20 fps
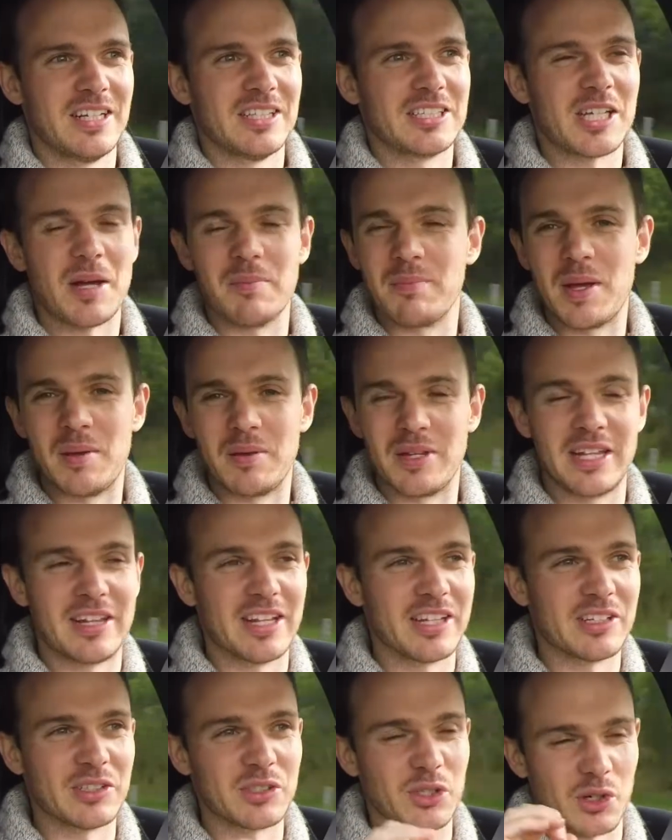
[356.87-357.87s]
some people,
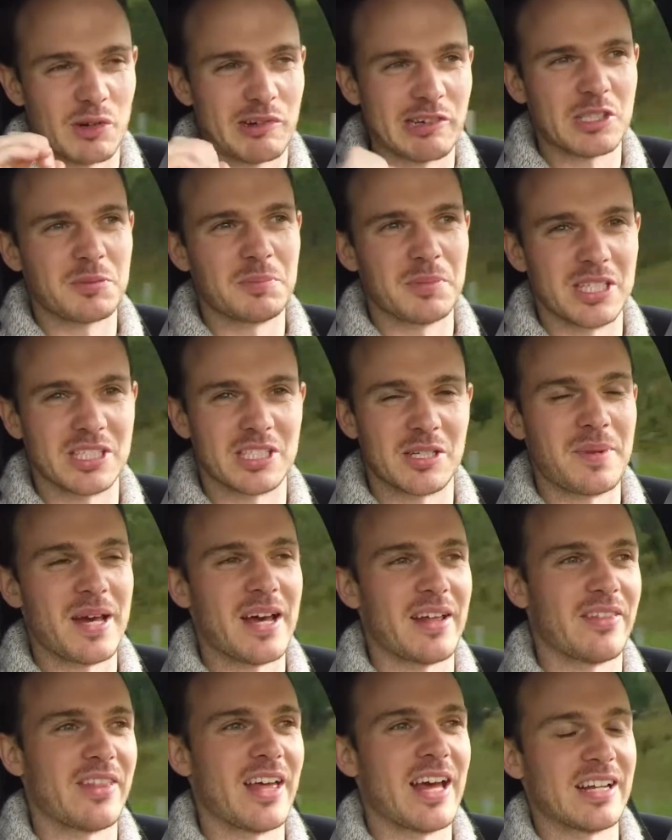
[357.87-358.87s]
there's a crispness
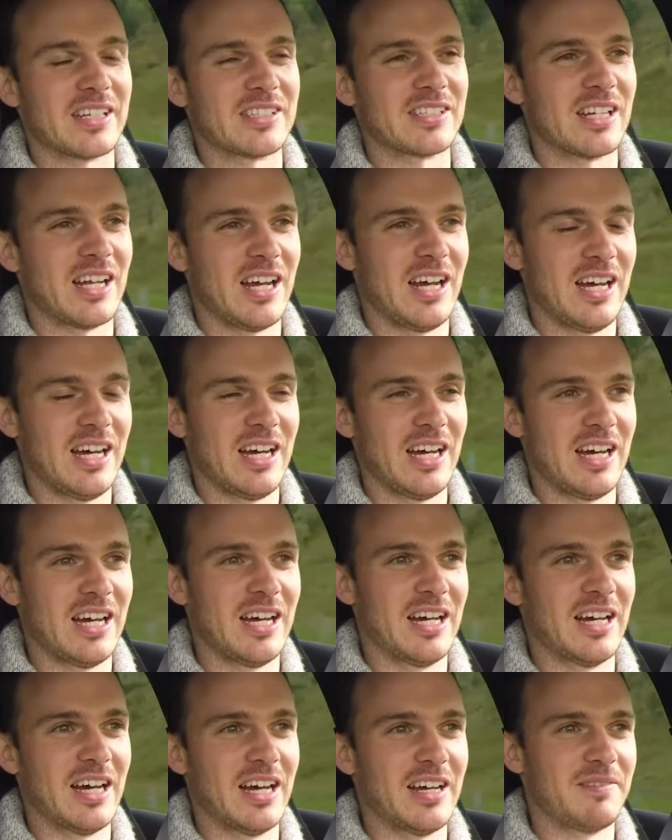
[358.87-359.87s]
about that
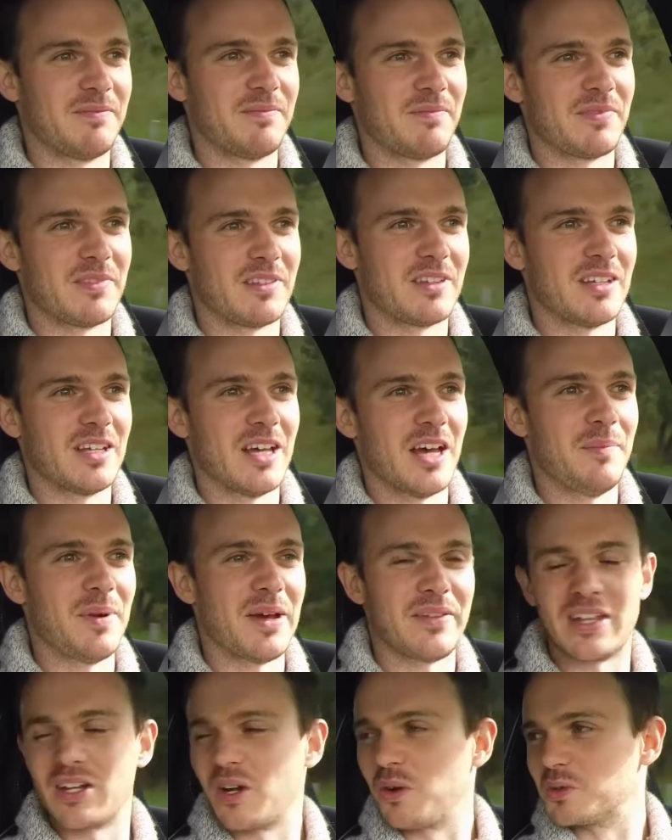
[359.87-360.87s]
uh,
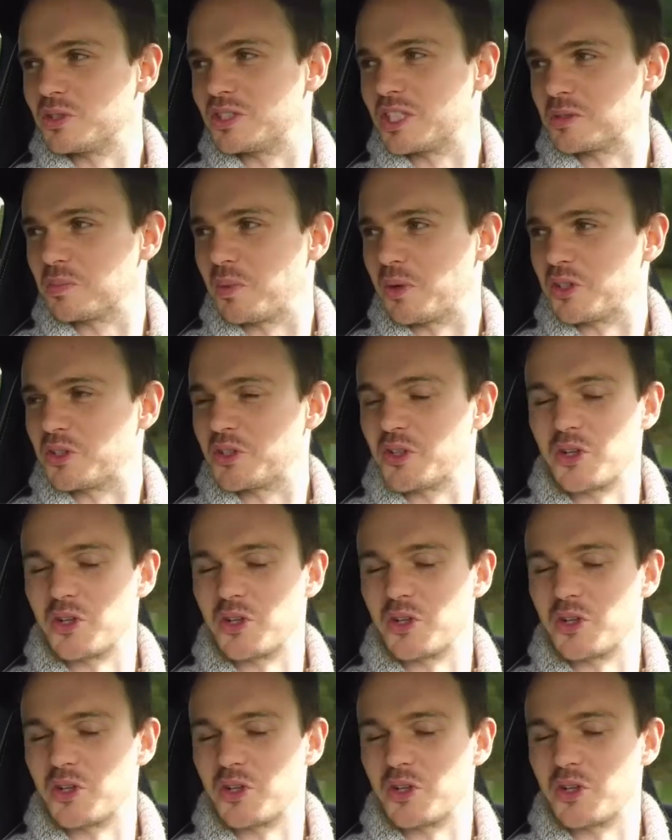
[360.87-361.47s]
about that old six point